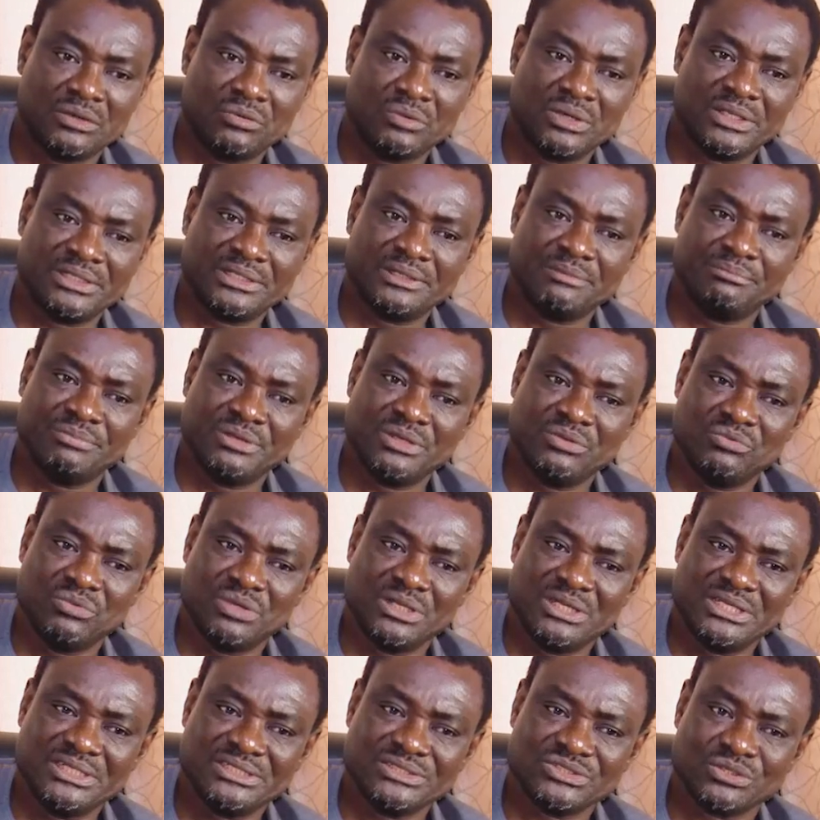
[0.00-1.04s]
When the
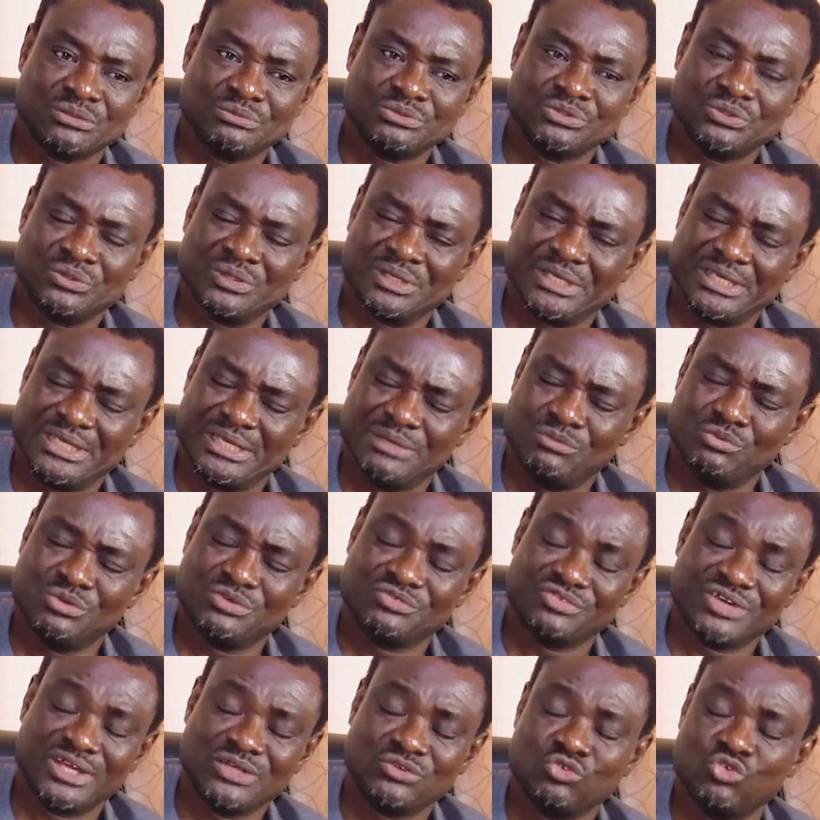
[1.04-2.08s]
Benue Links option came, we
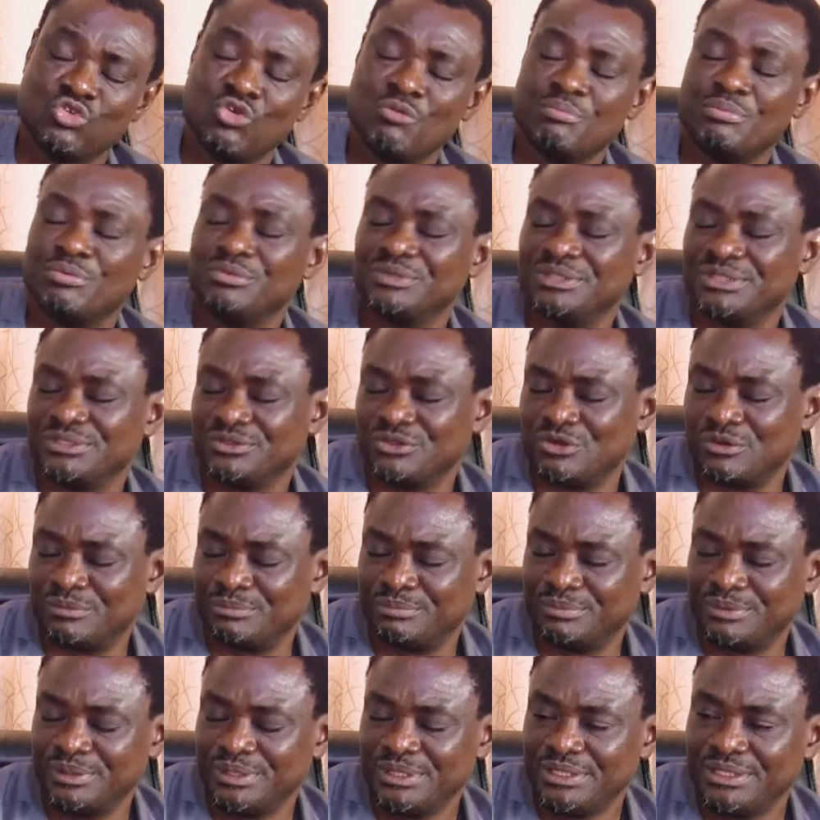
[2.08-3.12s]
tried to open it up.
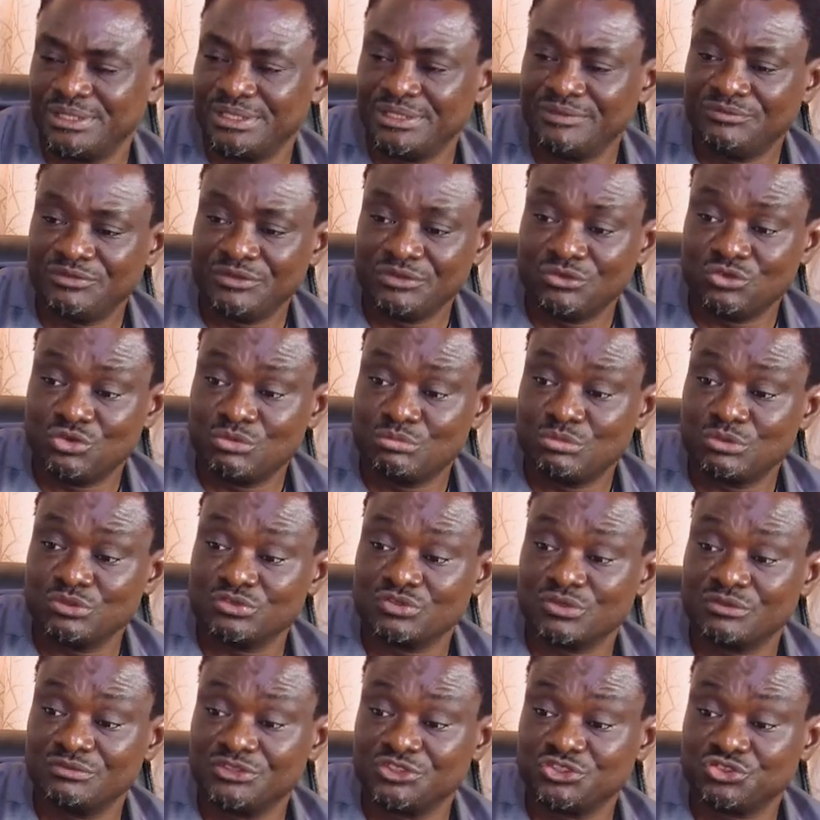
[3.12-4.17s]
Even though
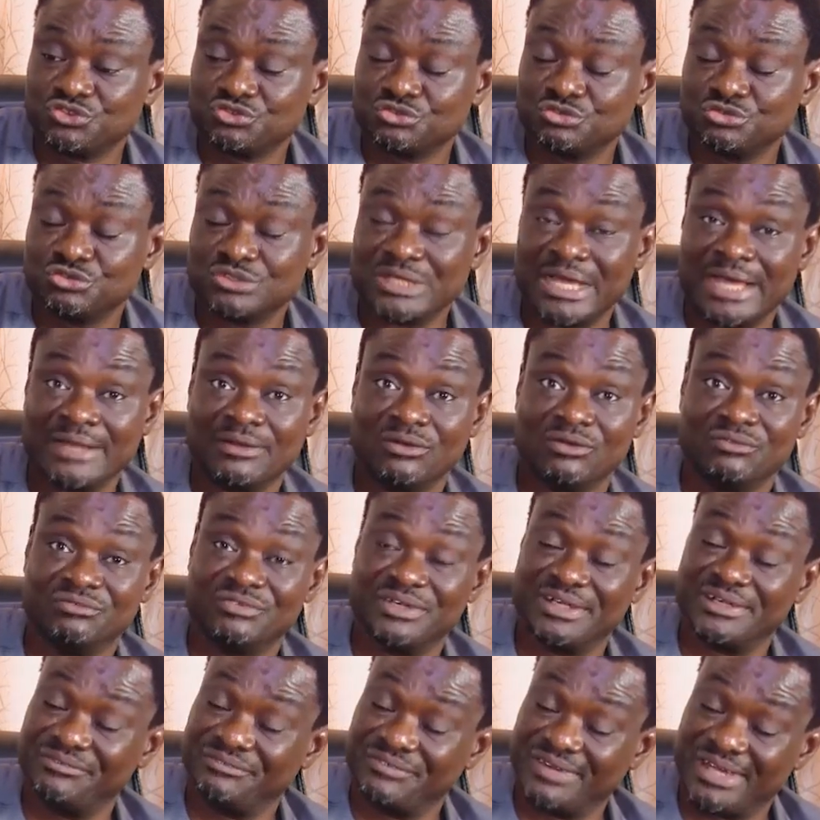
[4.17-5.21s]
most of these schools are not
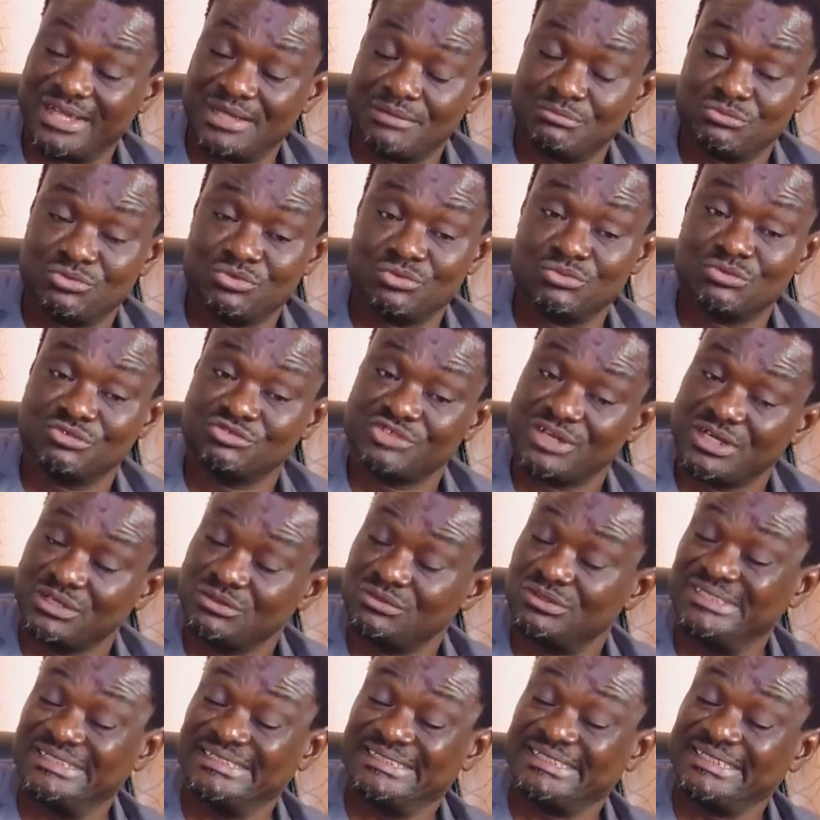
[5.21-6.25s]
very viable, we try
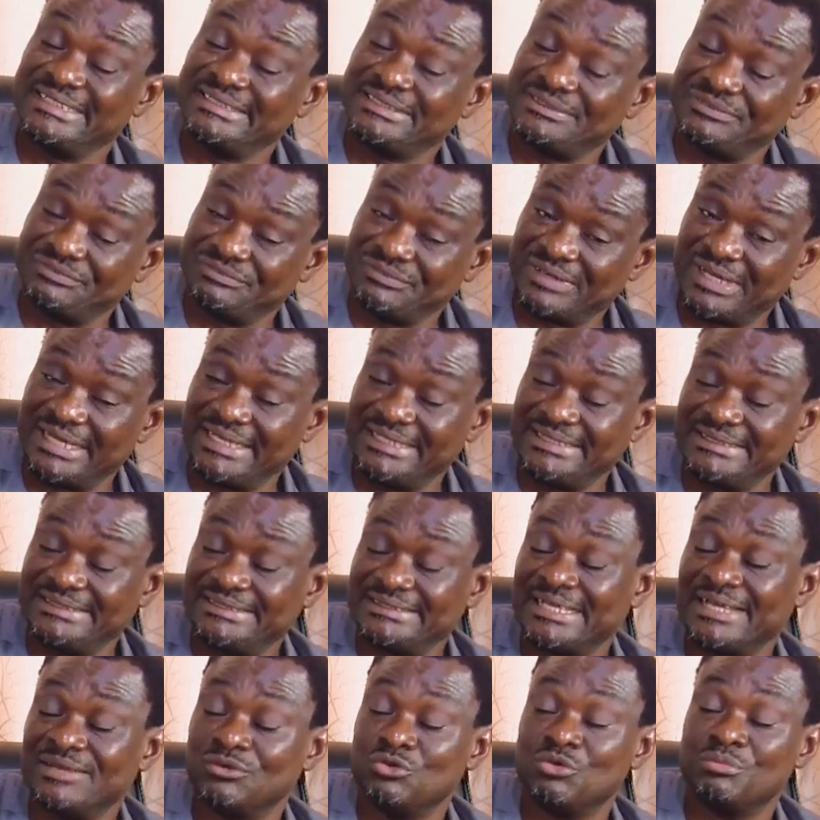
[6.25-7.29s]
to incentivize it
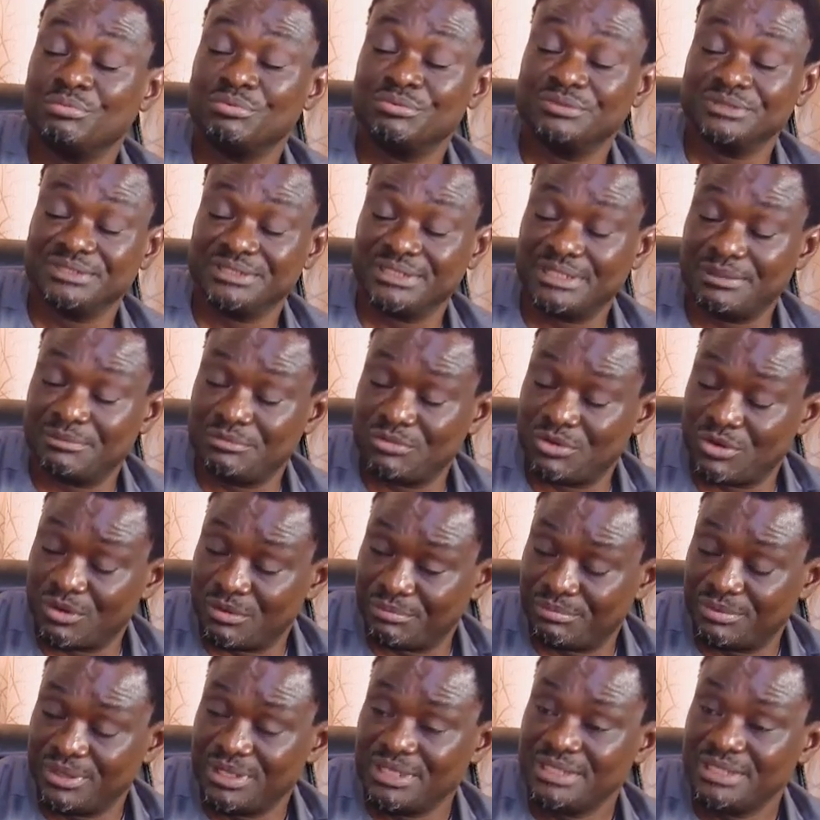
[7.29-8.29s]
and open them up.